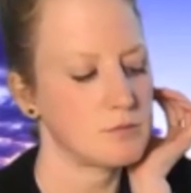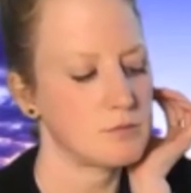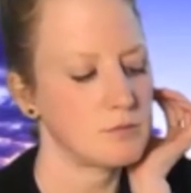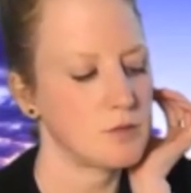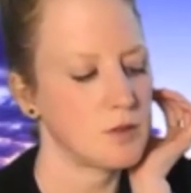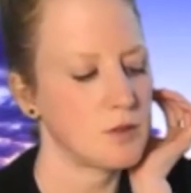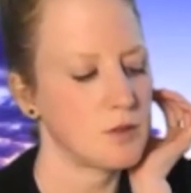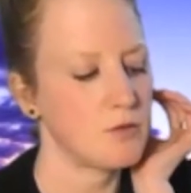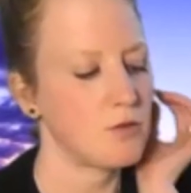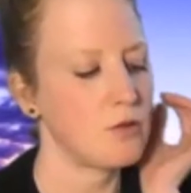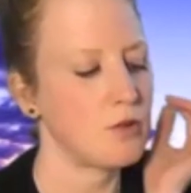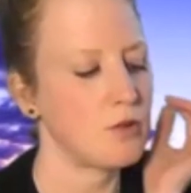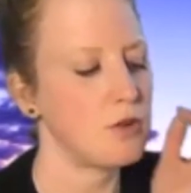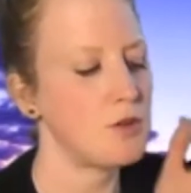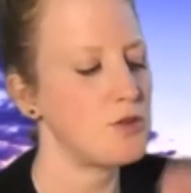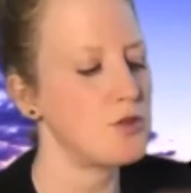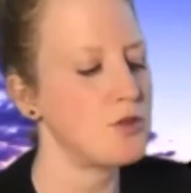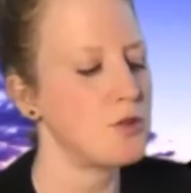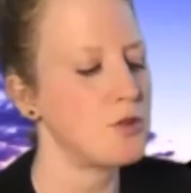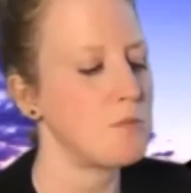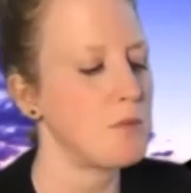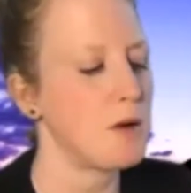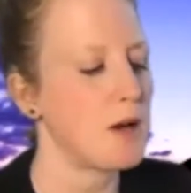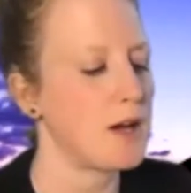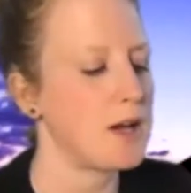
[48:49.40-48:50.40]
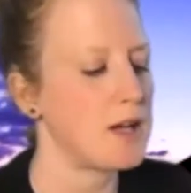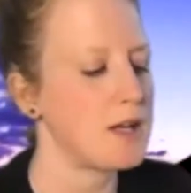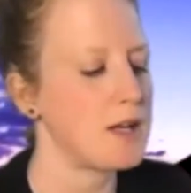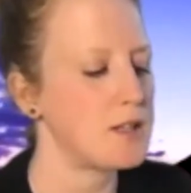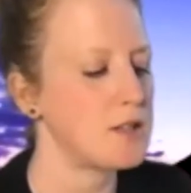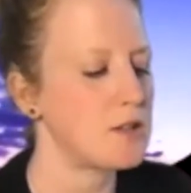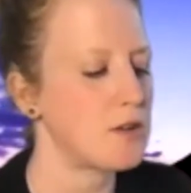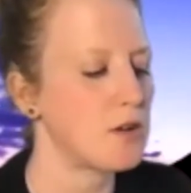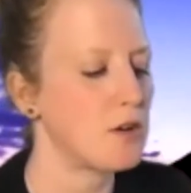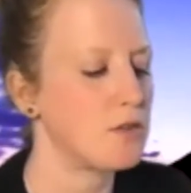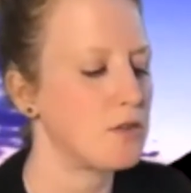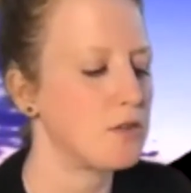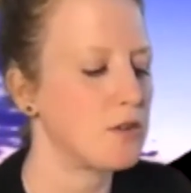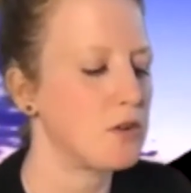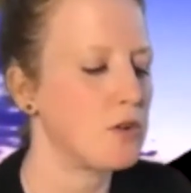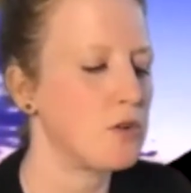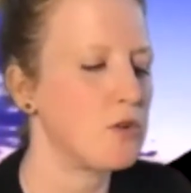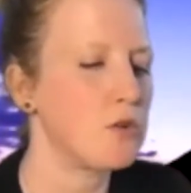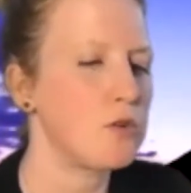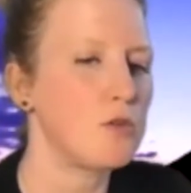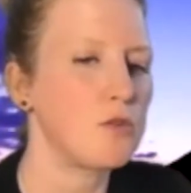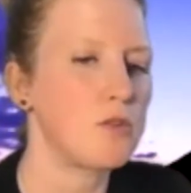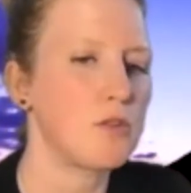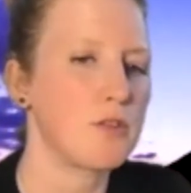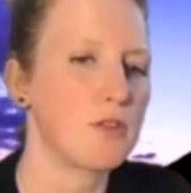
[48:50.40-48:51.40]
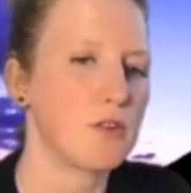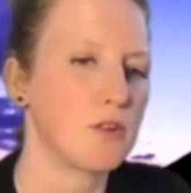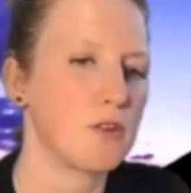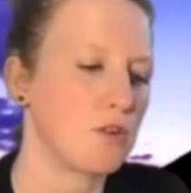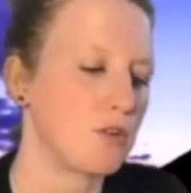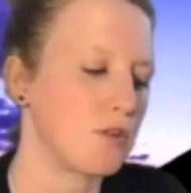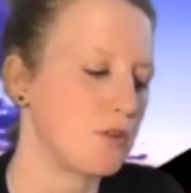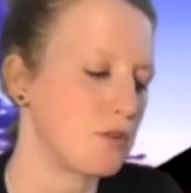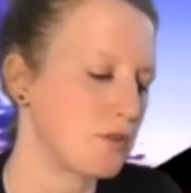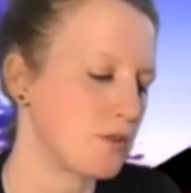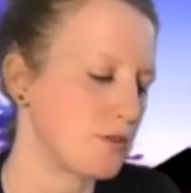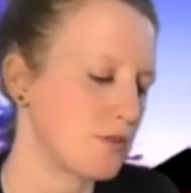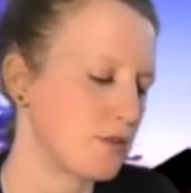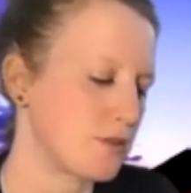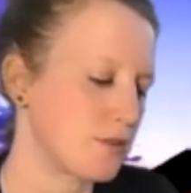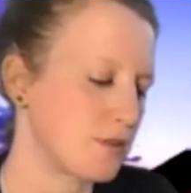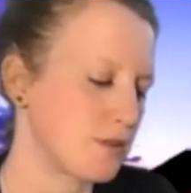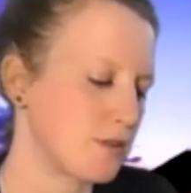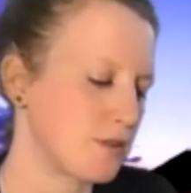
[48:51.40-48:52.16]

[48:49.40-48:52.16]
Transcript: Void your mind of all thoughts.